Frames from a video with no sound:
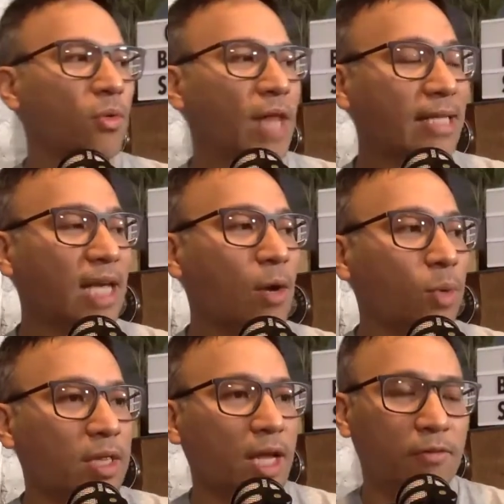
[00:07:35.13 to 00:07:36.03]
that's how
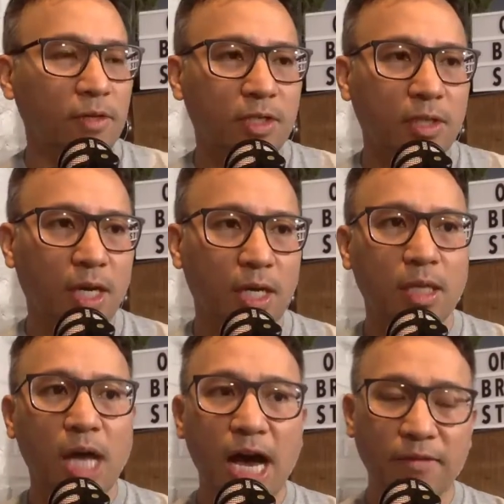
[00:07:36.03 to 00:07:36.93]
we leverage
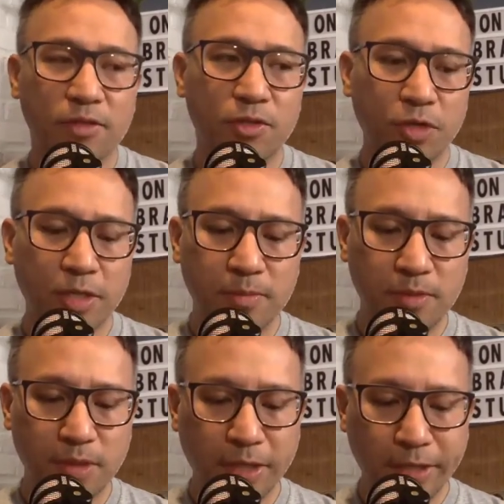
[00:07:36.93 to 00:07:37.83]
live
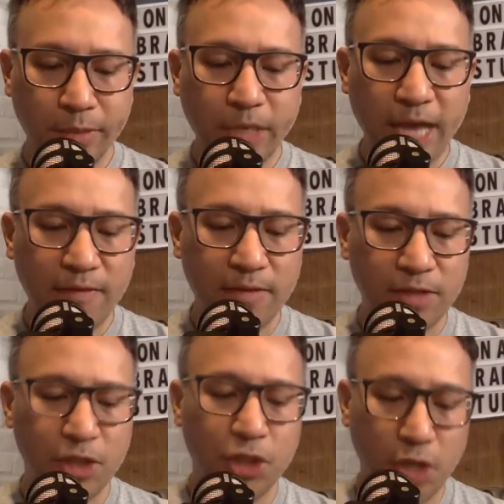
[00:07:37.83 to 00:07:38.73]
streams. We have a
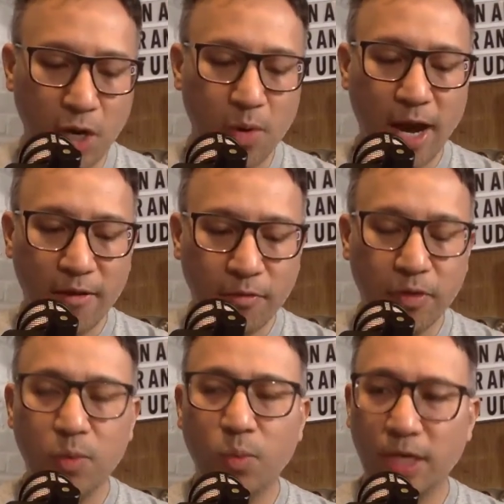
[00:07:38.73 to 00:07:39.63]
show
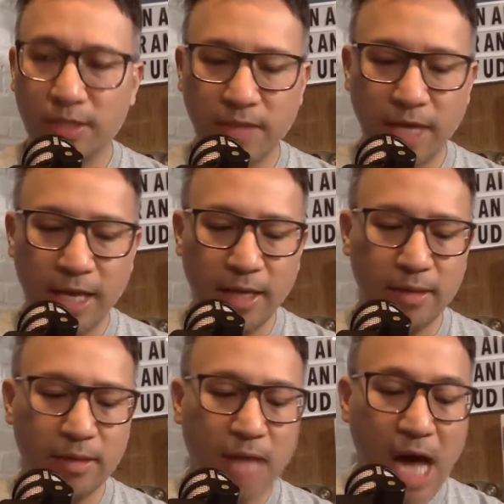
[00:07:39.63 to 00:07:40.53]
every Wednesday
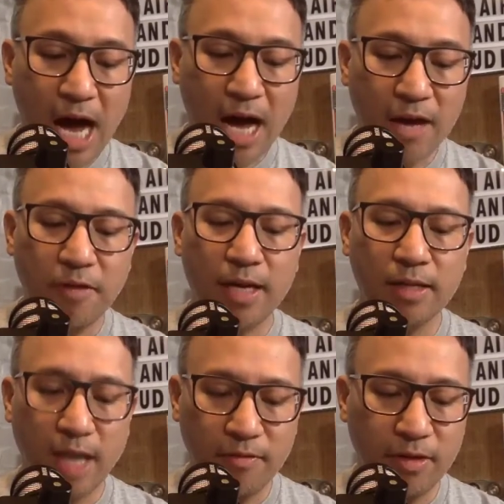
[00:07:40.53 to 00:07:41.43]
live at
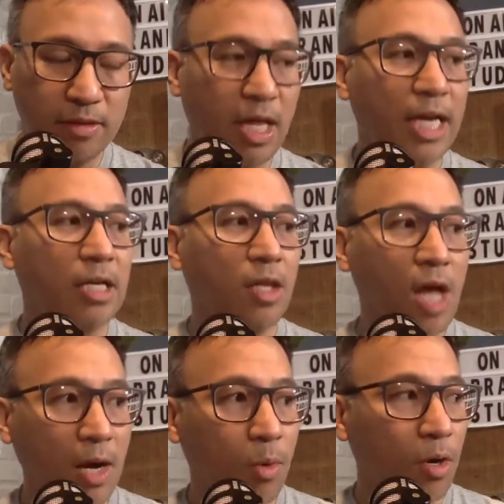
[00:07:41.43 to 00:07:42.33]
11, like
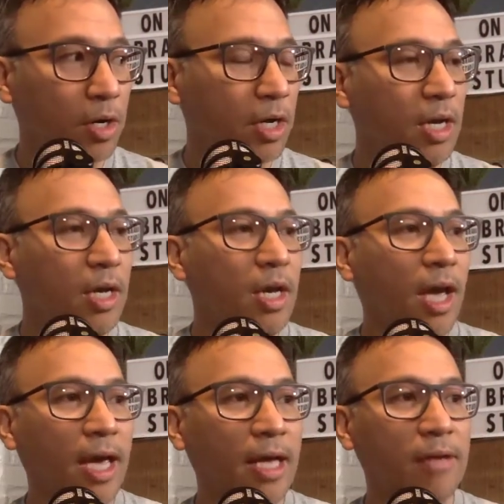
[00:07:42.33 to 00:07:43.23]
clockwork.
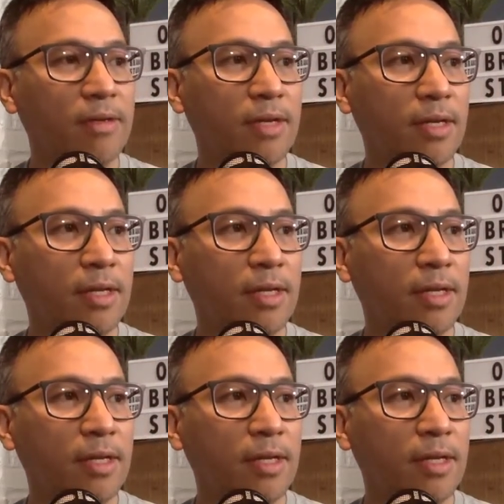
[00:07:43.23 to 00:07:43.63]
And